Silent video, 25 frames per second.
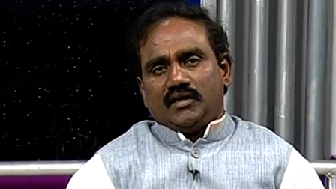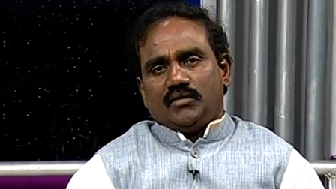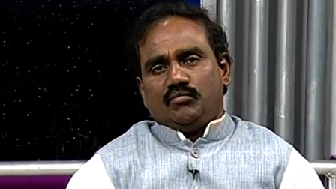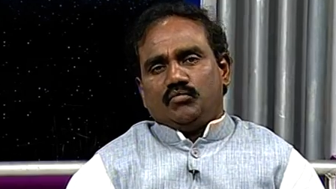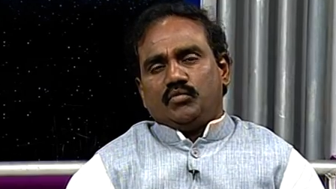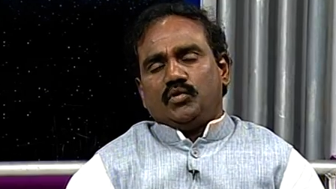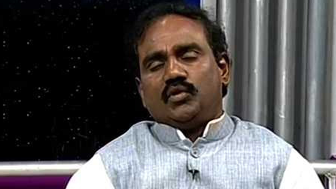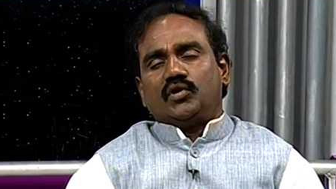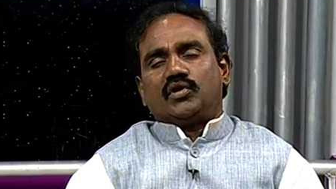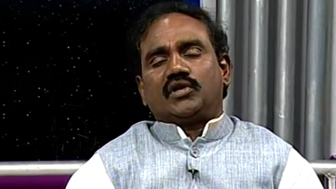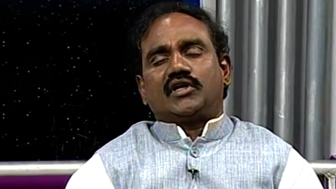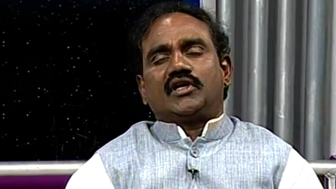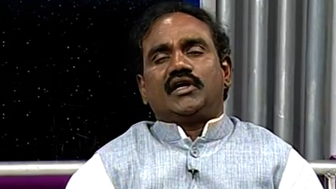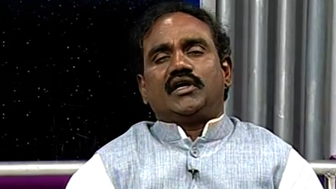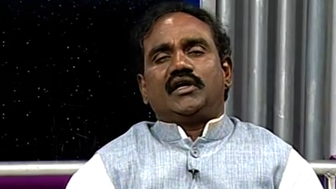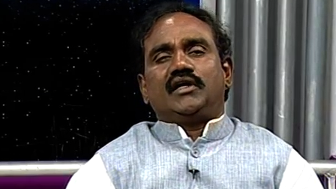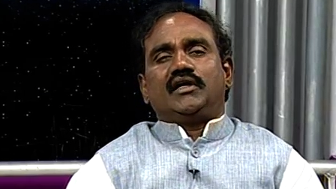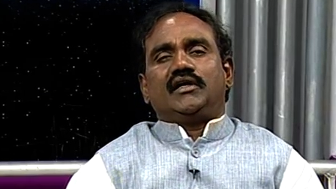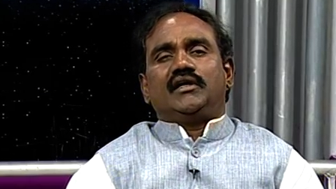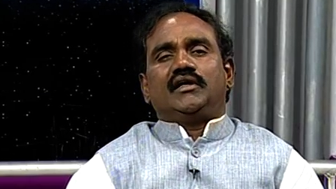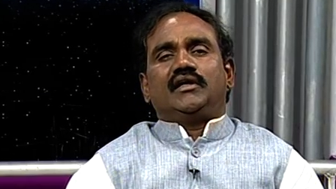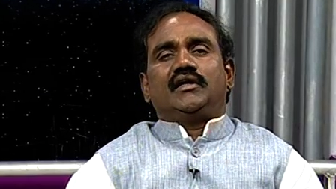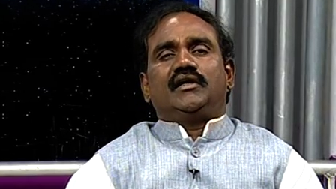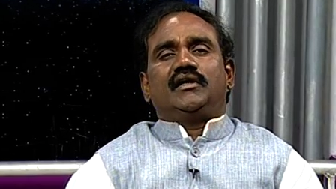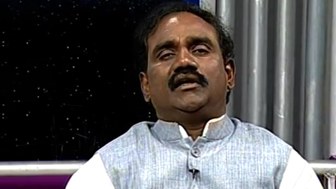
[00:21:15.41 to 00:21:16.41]
poor
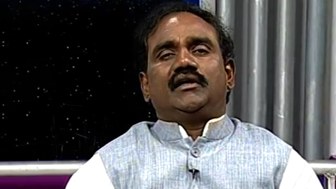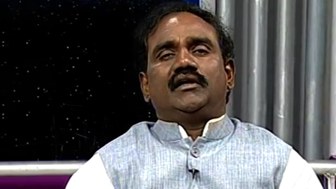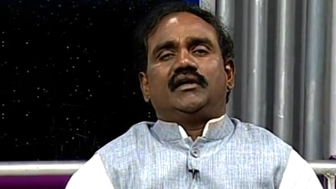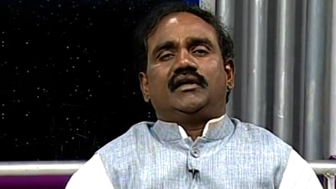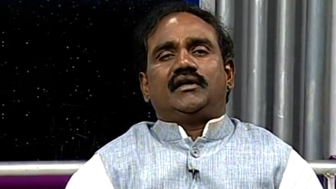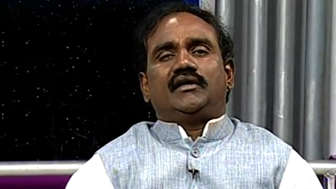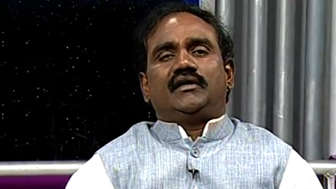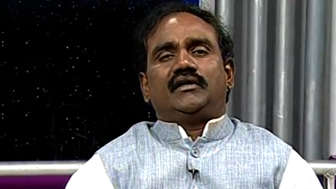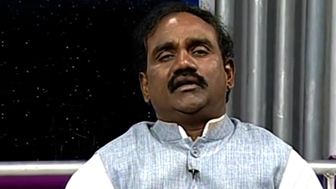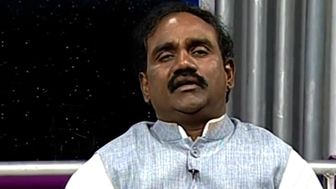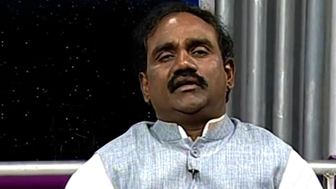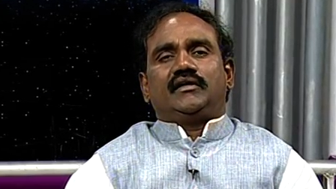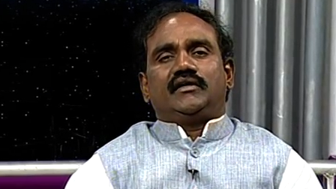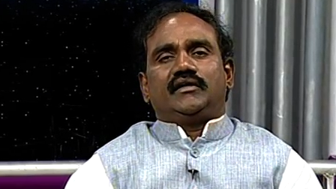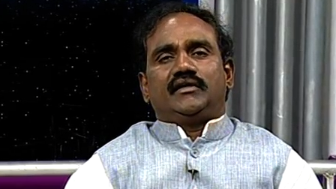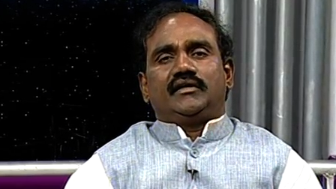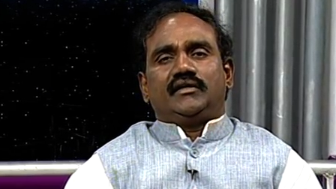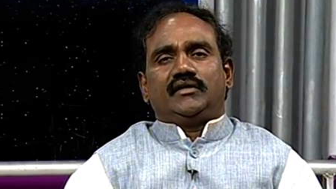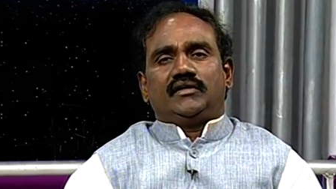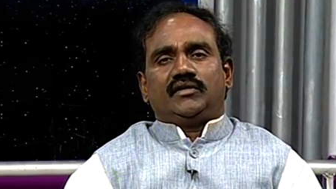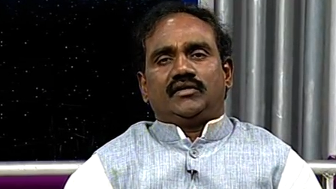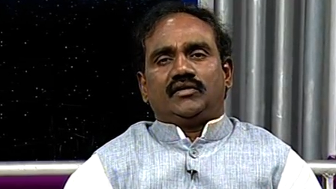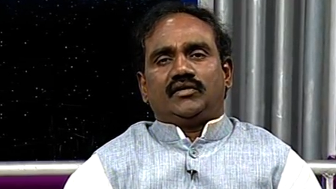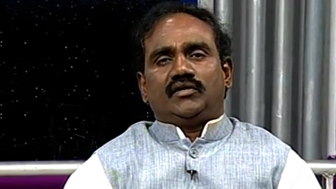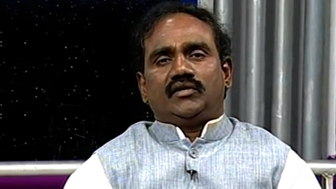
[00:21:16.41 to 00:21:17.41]
girl,
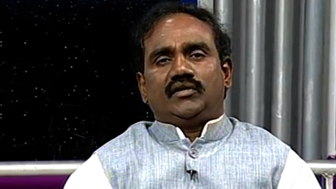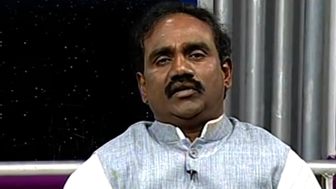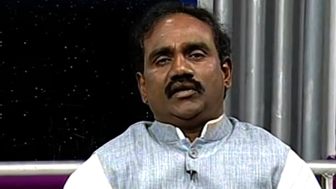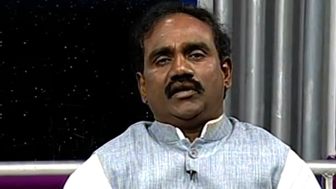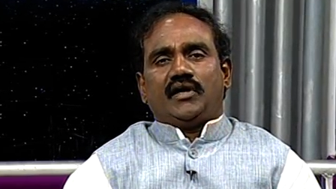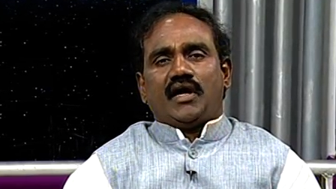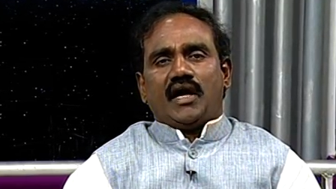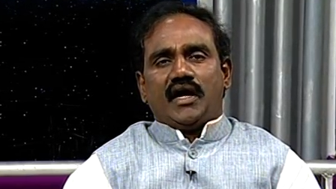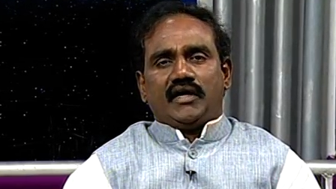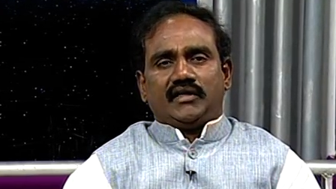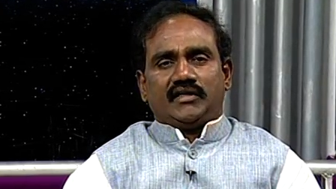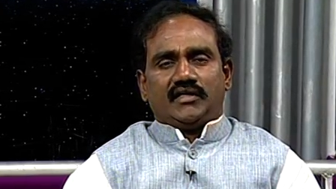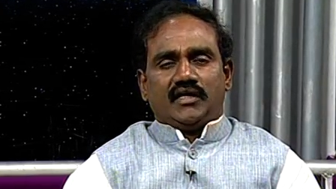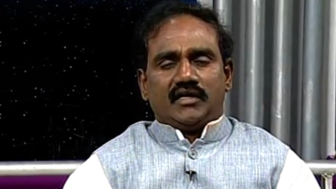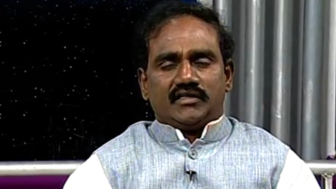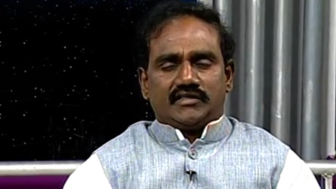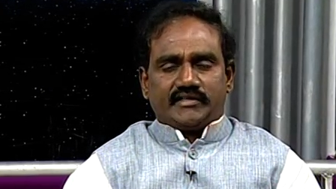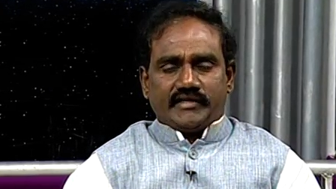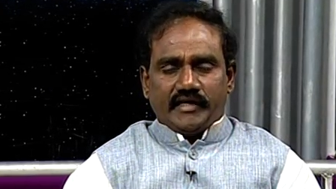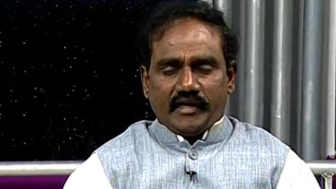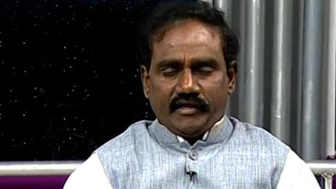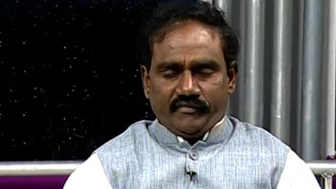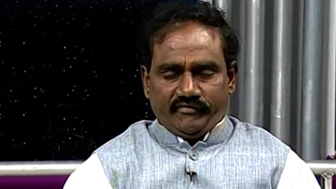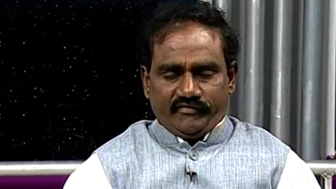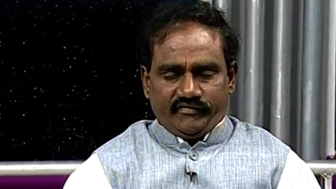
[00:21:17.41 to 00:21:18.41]
hanged
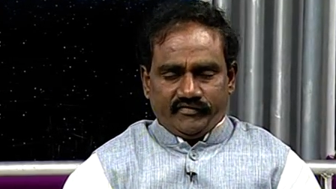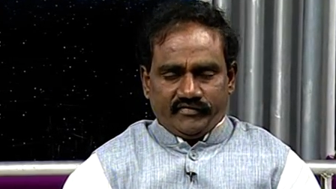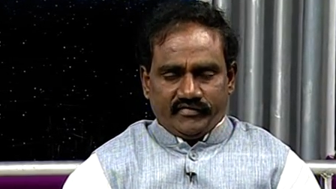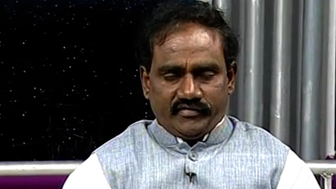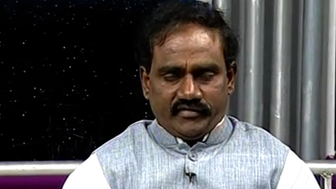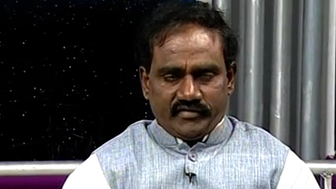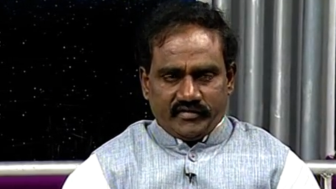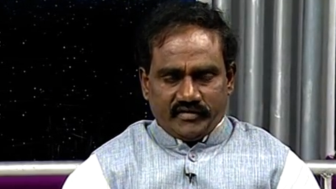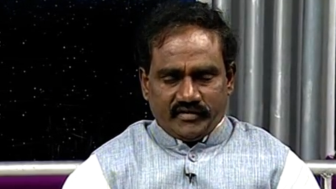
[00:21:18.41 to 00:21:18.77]
herself